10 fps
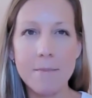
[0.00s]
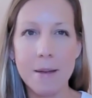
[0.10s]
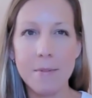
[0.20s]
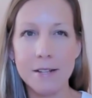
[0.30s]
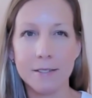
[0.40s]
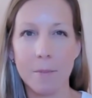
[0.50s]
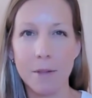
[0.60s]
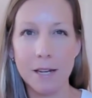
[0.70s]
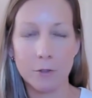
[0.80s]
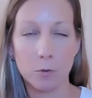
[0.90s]
maybe
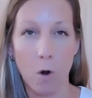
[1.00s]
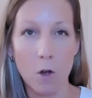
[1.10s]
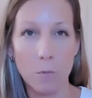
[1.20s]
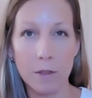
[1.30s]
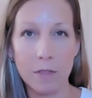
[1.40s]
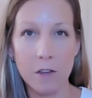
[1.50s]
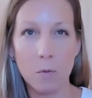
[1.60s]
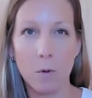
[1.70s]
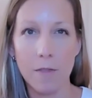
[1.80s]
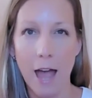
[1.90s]
something is wrong with you
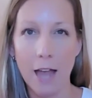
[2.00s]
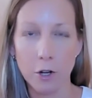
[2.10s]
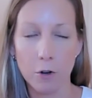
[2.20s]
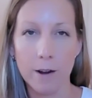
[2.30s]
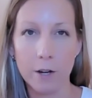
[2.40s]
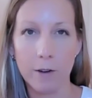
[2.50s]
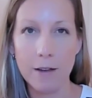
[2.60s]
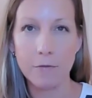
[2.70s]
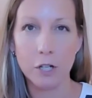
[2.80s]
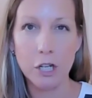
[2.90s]
or that you're
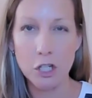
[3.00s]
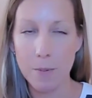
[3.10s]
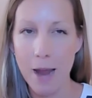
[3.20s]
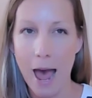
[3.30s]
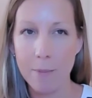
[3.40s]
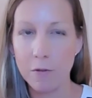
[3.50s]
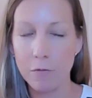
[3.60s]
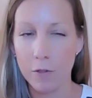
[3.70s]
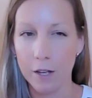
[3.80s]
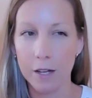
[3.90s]
ungrateful and you should be happy
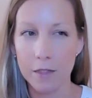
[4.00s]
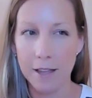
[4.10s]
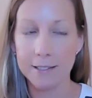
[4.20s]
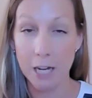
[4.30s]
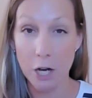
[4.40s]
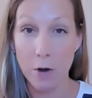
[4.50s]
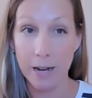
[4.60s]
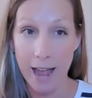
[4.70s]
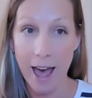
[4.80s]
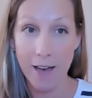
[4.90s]
for the good things that you
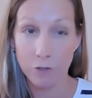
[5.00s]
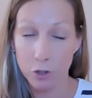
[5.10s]
already have.